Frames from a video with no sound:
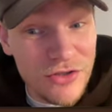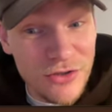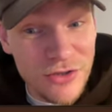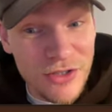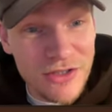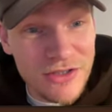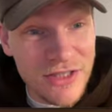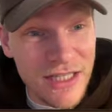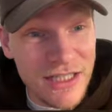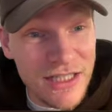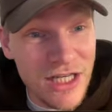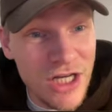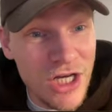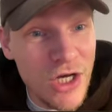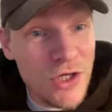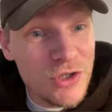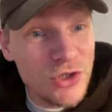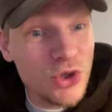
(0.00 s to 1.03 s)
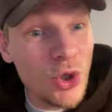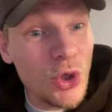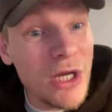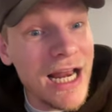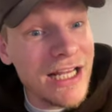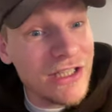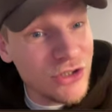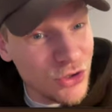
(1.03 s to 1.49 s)
you could say,
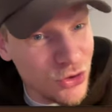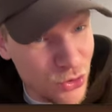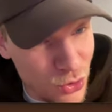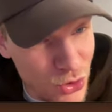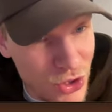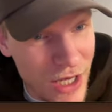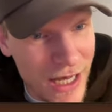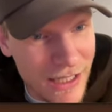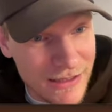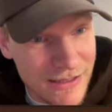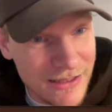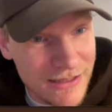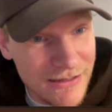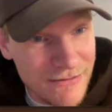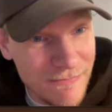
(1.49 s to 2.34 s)
son las tuyas.